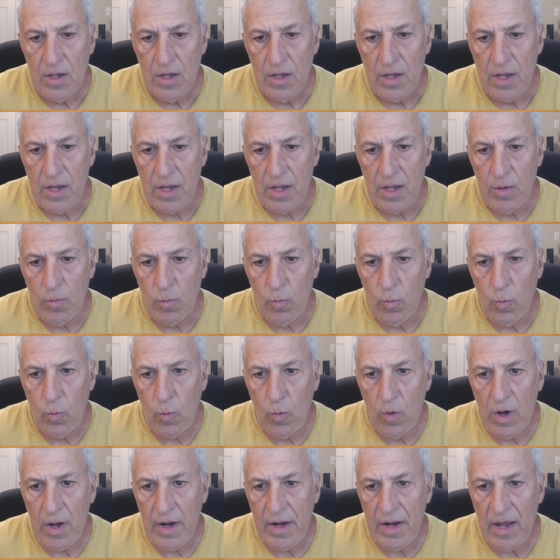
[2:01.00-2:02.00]
And
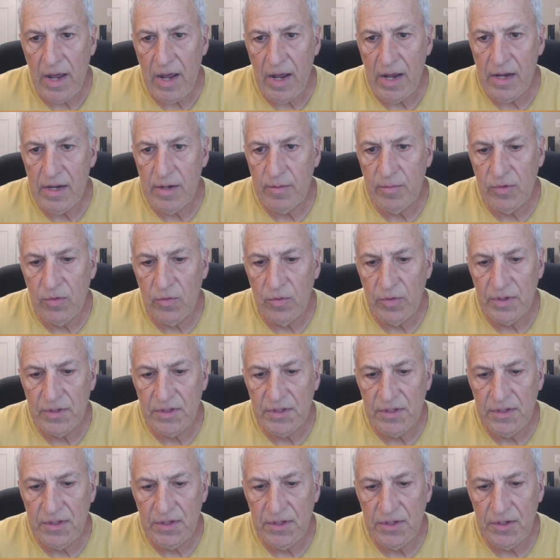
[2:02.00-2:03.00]
what I'm going
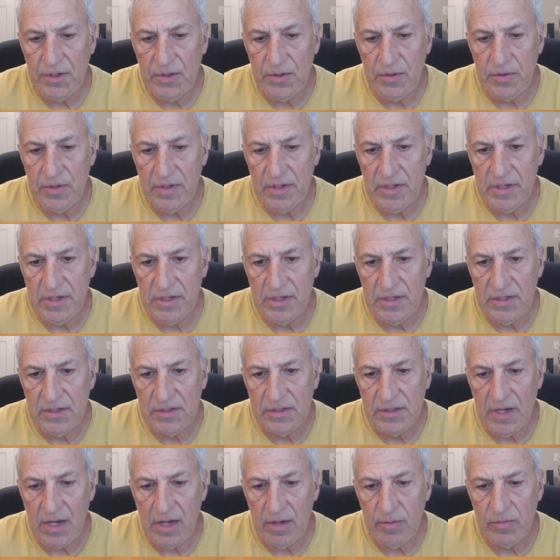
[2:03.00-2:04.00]
to do
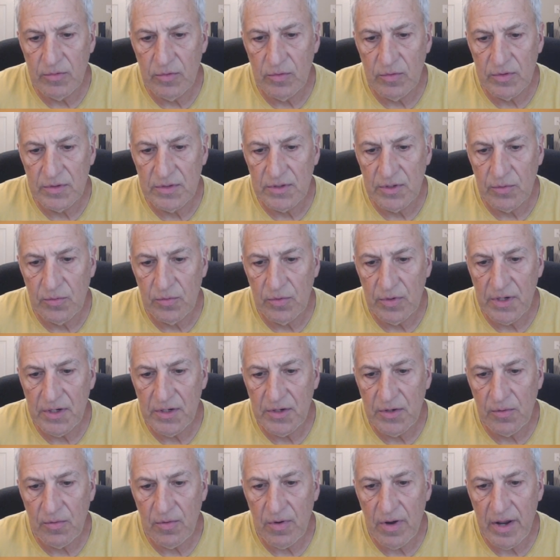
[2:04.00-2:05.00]
is I'm going to
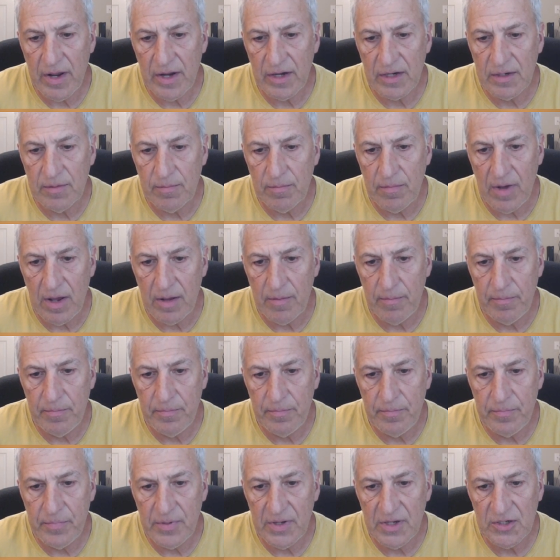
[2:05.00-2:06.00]
redirect my
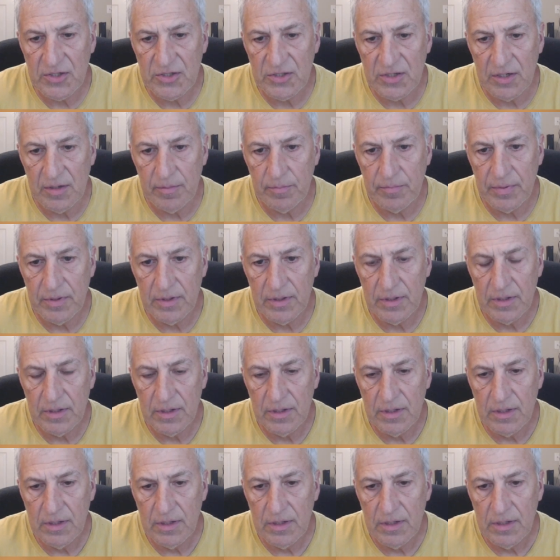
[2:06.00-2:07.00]
bishop
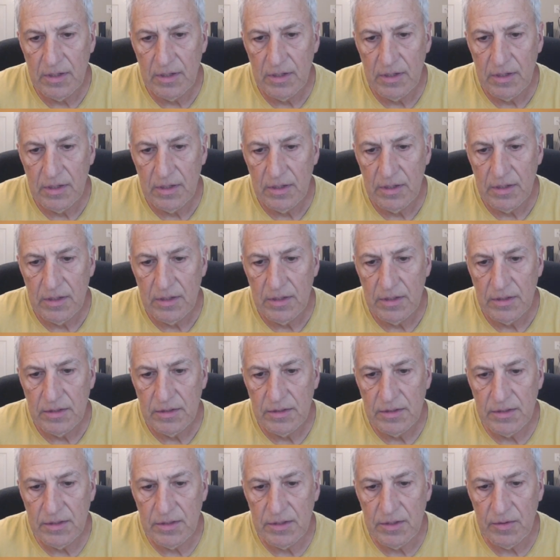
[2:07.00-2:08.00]

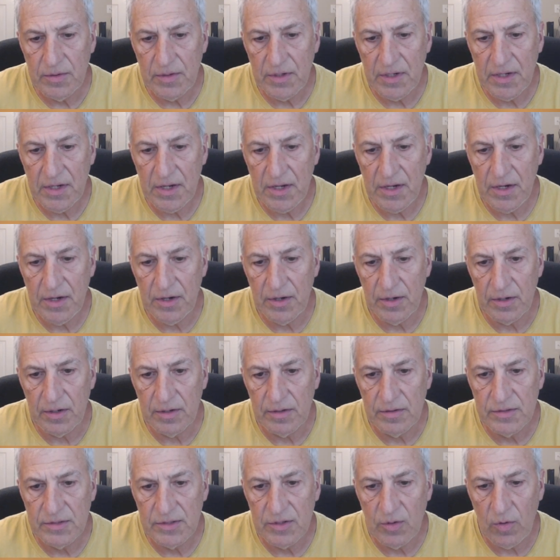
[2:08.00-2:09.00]
to
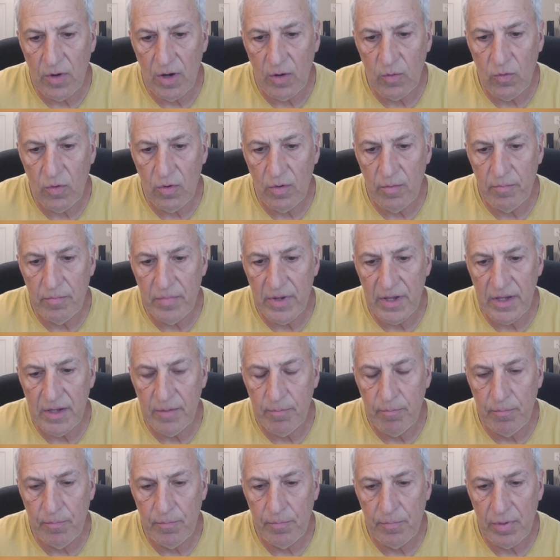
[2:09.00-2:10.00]
here so I won't
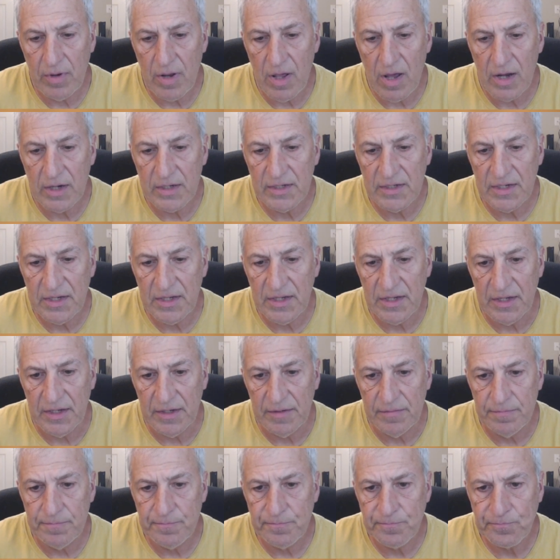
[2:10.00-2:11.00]
be blocked
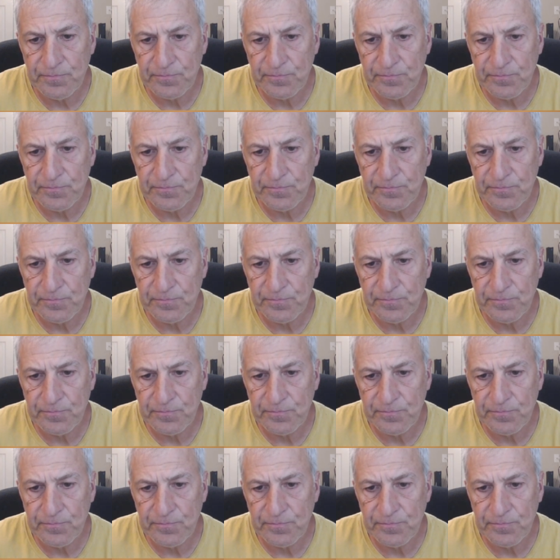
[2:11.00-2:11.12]
in.